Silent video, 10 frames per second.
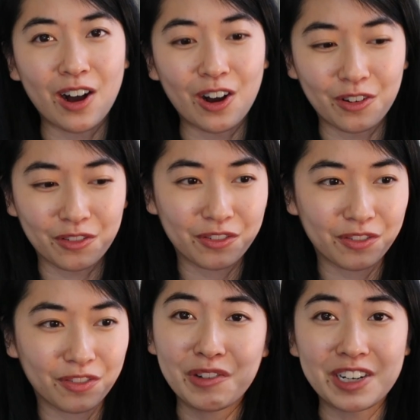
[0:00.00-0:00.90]
of
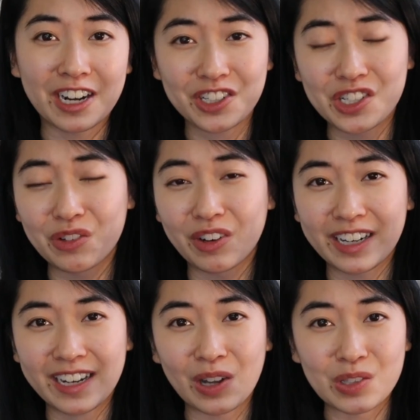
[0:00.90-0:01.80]
fee reduction
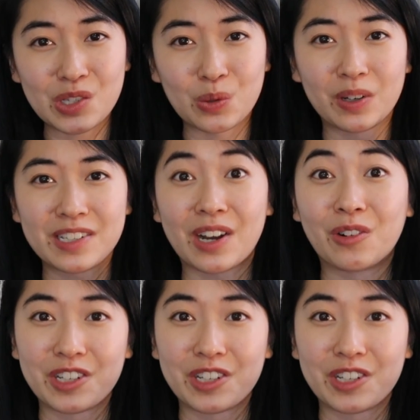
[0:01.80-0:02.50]
really counts towards our